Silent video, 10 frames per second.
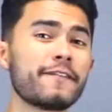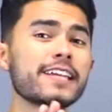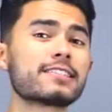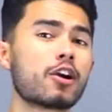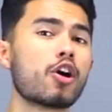
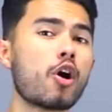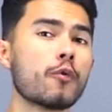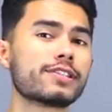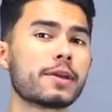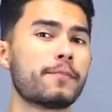fades are
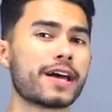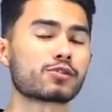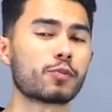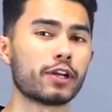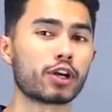always the
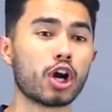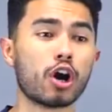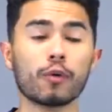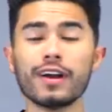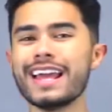best way to
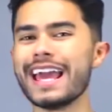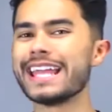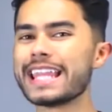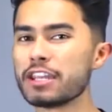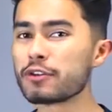go.
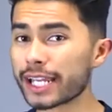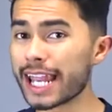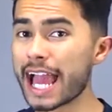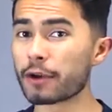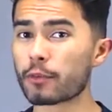And then you can
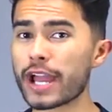add